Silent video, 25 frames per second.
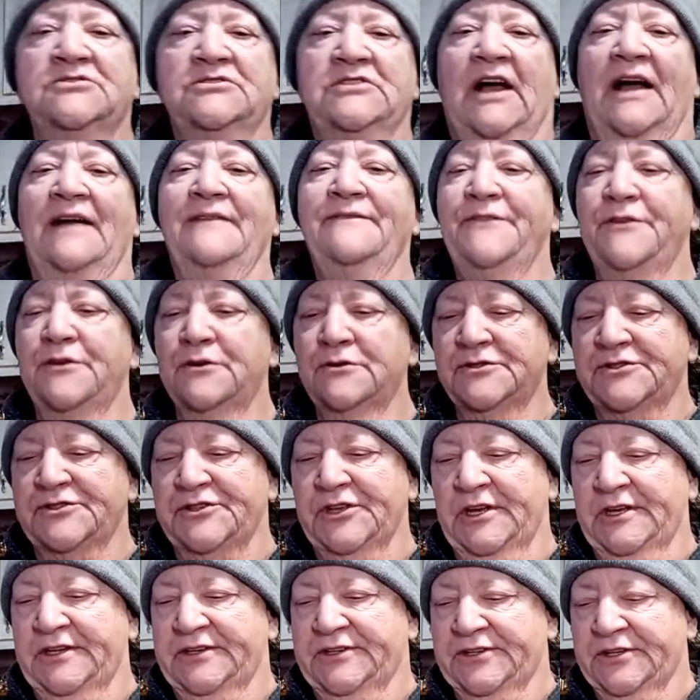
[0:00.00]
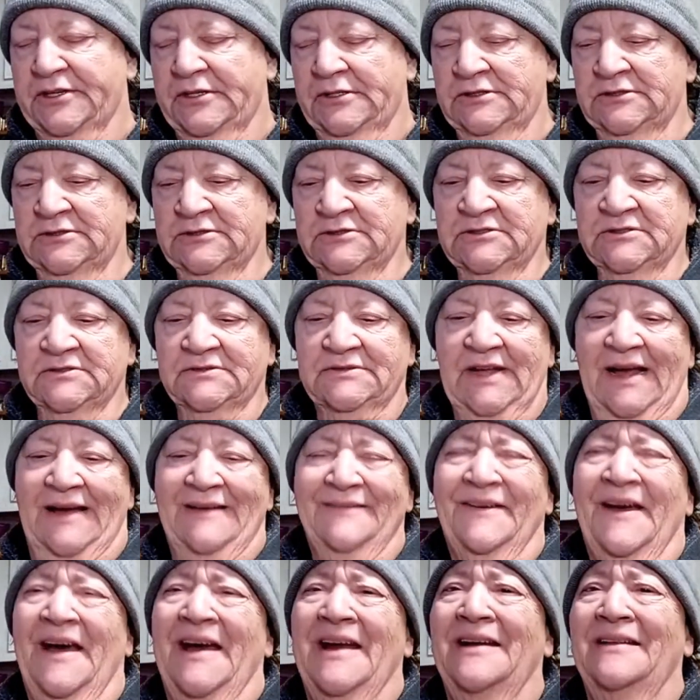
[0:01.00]
I've used it.
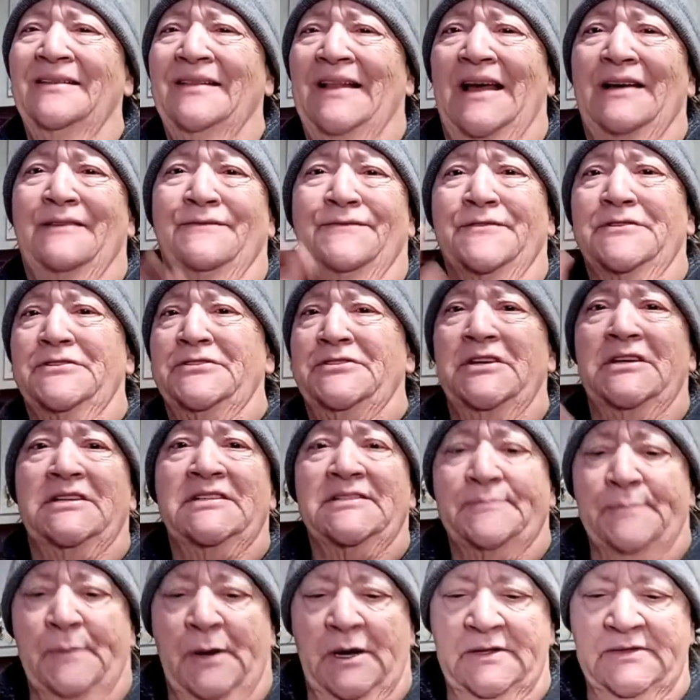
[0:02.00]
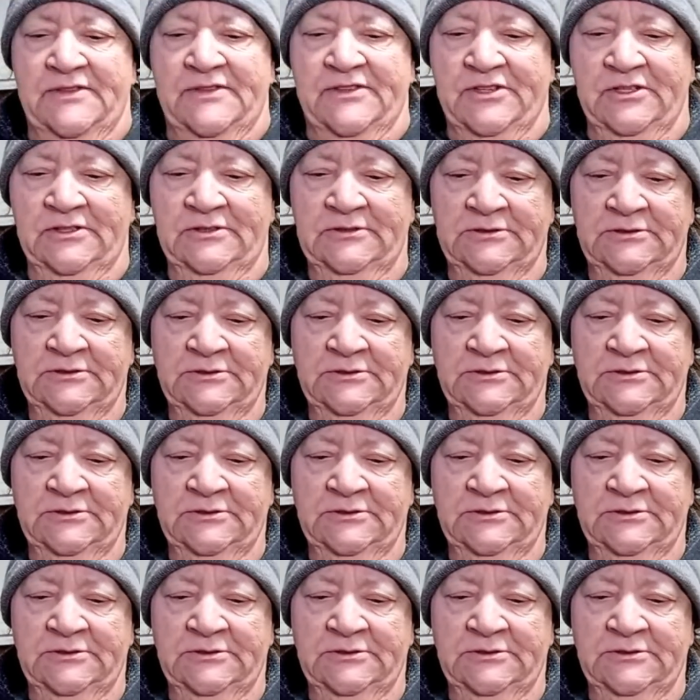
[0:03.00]
I've had it like for six months.